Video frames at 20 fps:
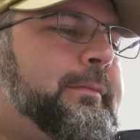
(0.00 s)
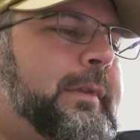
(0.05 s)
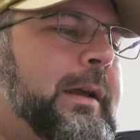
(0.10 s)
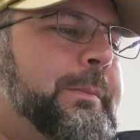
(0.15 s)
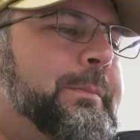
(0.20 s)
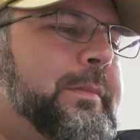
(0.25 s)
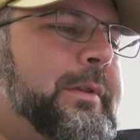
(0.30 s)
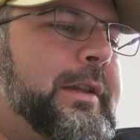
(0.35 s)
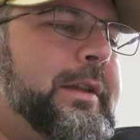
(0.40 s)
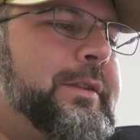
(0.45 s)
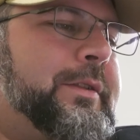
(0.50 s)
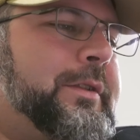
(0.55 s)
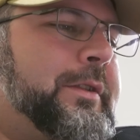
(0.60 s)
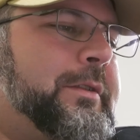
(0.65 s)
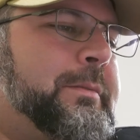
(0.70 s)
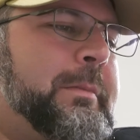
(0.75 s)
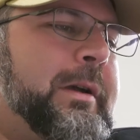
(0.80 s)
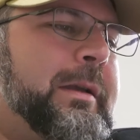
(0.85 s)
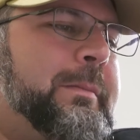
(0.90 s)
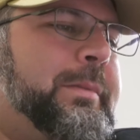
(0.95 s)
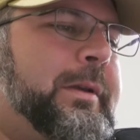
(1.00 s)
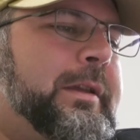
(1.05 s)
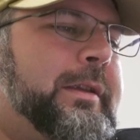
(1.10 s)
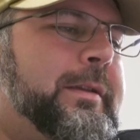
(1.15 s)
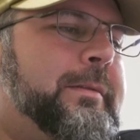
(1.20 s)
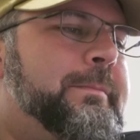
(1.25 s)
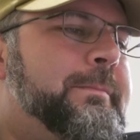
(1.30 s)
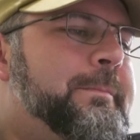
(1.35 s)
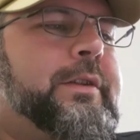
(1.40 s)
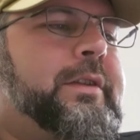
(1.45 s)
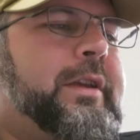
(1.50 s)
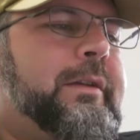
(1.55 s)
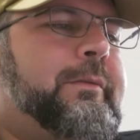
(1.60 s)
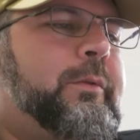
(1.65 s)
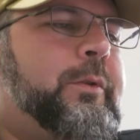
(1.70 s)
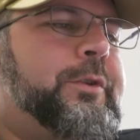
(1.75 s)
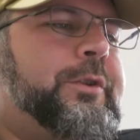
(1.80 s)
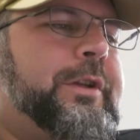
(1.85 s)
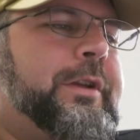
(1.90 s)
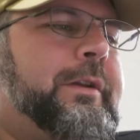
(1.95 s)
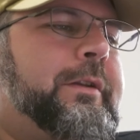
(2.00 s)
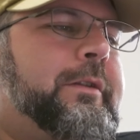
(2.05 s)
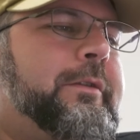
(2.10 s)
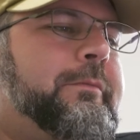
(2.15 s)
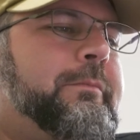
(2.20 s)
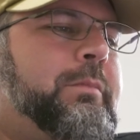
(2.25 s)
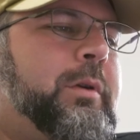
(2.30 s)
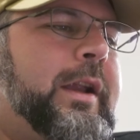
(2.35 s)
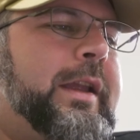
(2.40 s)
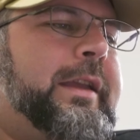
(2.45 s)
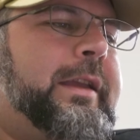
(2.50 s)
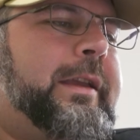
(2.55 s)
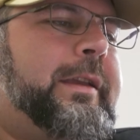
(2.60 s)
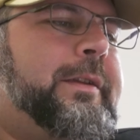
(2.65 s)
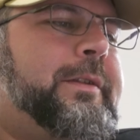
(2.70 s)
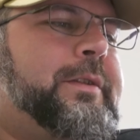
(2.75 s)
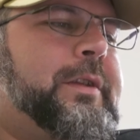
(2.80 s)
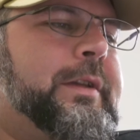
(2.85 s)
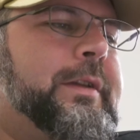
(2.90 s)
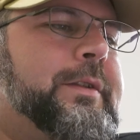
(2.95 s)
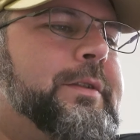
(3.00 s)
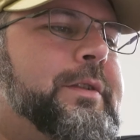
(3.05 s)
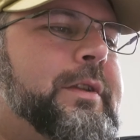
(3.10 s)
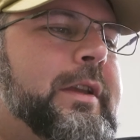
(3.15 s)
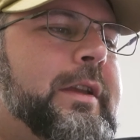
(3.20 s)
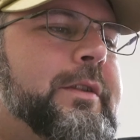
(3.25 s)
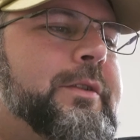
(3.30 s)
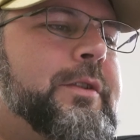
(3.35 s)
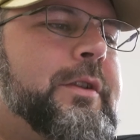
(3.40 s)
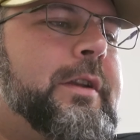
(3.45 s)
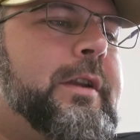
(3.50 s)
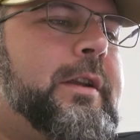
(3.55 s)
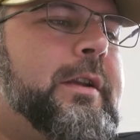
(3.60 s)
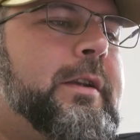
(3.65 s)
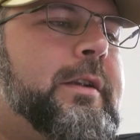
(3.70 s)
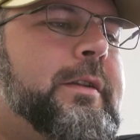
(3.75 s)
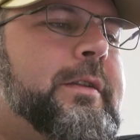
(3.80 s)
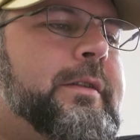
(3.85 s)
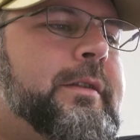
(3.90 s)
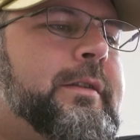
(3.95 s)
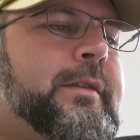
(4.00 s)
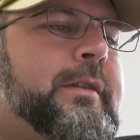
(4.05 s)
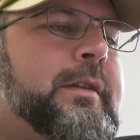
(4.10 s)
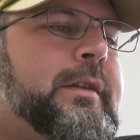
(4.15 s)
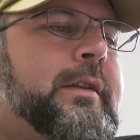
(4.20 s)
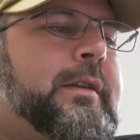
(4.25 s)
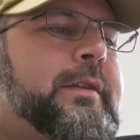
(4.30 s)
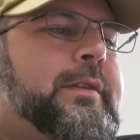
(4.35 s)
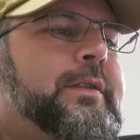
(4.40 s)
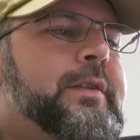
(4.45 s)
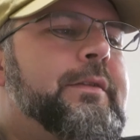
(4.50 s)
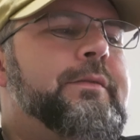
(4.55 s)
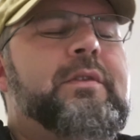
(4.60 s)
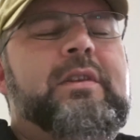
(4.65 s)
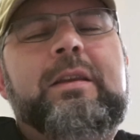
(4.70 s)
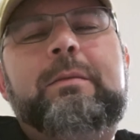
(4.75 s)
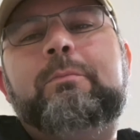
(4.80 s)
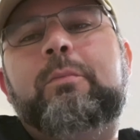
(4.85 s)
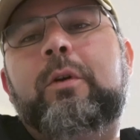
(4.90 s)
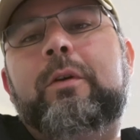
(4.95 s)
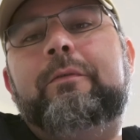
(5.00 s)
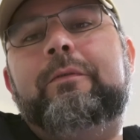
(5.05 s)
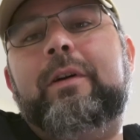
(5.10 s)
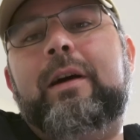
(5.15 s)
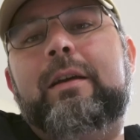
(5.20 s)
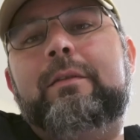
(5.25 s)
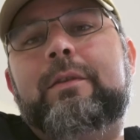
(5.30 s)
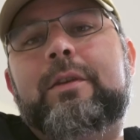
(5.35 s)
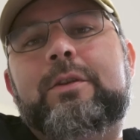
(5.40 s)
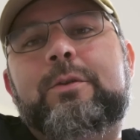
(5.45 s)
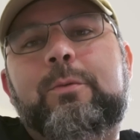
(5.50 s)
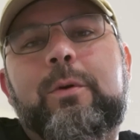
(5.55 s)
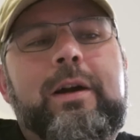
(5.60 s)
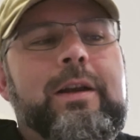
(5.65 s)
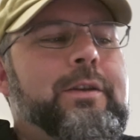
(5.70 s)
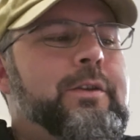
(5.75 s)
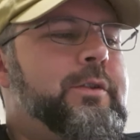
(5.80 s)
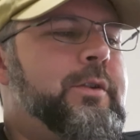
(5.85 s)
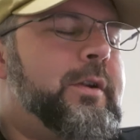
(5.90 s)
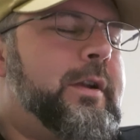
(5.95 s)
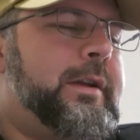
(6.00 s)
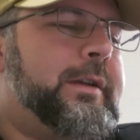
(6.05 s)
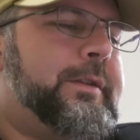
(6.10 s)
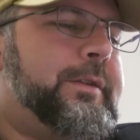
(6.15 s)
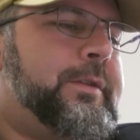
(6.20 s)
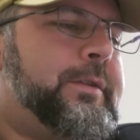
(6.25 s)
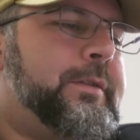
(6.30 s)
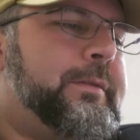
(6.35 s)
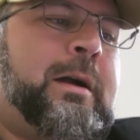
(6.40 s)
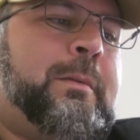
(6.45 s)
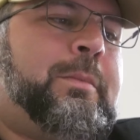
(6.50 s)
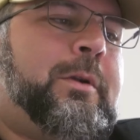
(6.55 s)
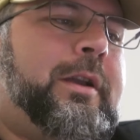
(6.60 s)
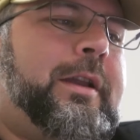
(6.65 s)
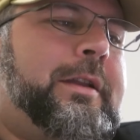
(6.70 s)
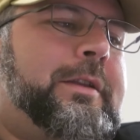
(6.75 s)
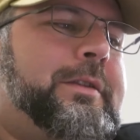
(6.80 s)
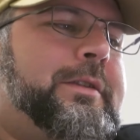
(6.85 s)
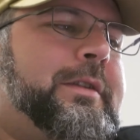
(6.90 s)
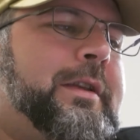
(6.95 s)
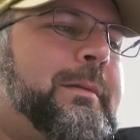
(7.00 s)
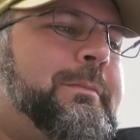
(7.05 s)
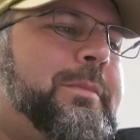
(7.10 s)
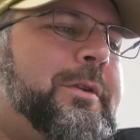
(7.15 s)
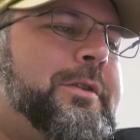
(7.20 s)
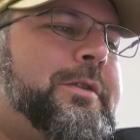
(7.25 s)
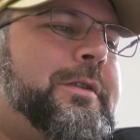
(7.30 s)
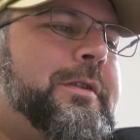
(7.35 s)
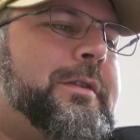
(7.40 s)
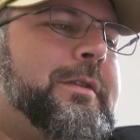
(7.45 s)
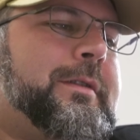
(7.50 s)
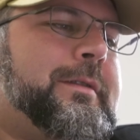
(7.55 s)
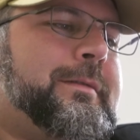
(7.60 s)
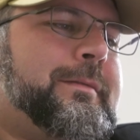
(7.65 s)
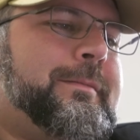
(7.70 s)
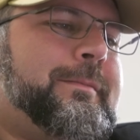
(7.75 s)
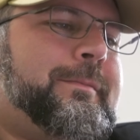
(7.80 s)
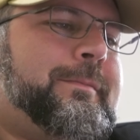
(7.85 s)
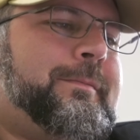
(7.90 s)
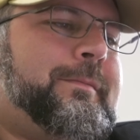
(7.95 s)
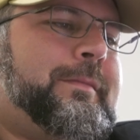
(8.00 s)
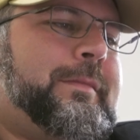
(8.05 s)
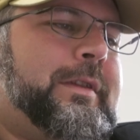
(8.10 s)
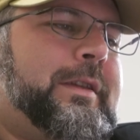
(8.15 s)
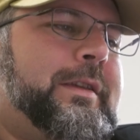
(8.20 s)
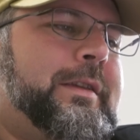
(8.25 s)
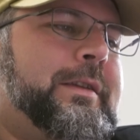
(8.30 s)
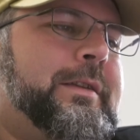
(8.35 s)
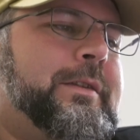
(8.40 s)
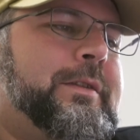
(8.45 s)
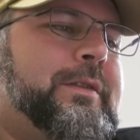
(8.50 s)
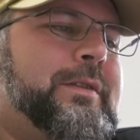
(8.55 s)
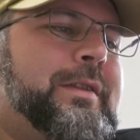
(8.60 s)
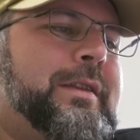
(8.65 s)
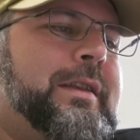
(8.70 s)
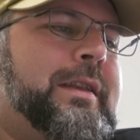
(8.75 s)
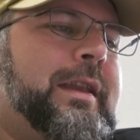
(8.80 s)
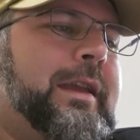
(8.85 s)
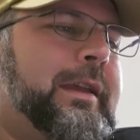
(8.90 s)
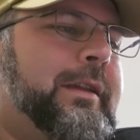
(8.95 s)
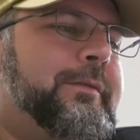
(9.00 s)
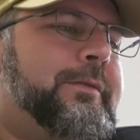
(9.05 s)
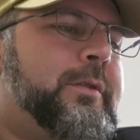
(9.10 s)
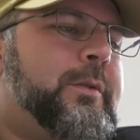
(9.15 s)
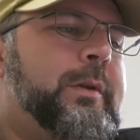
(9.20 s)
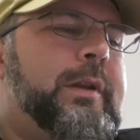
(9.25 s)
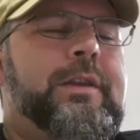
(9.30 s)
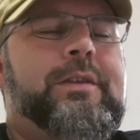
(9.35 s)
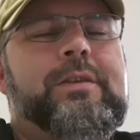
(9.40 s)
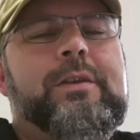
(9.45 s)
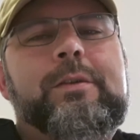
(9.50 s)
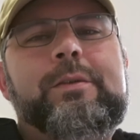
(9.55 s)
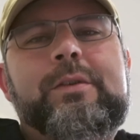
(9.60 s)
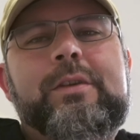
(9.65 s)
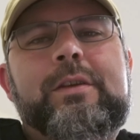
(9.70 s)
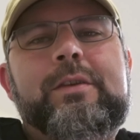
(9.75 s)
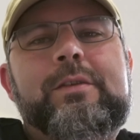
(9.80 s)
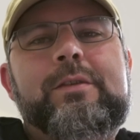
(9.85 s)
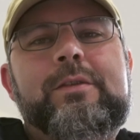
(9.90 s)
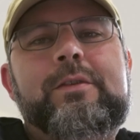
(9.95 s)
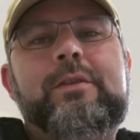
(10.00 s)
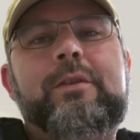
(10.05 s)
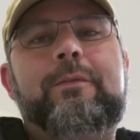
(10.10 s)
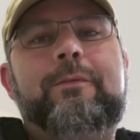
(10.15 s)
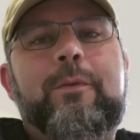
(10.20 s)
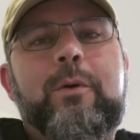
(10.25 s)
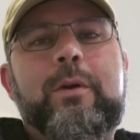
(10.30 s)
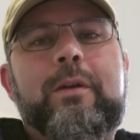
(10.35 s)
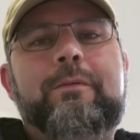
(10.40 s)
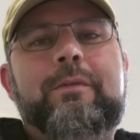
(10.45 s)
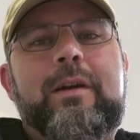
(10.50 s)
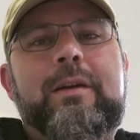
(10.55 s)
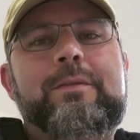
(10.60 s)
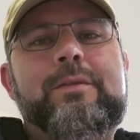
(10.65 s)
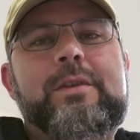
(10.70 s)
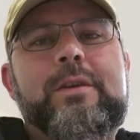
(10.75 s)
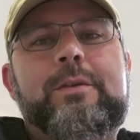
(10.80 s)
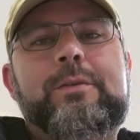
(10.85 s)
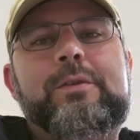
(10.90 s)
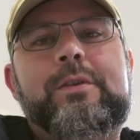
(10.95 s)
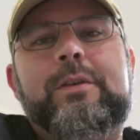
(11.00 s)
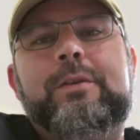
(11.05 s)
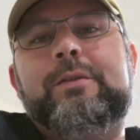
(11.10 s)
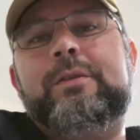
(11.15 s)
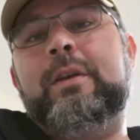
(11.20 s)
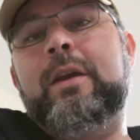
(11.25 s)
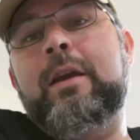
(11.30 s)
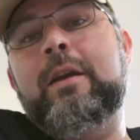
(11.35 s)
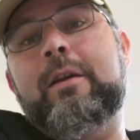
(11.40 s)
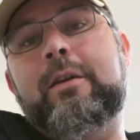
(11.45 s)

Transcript: But um, that's just my opinion. does have regenerative braking, CNC engineered, 17.5 inch wide trucks. Operating temperature is negative 20 Celsius to 45 Celsius.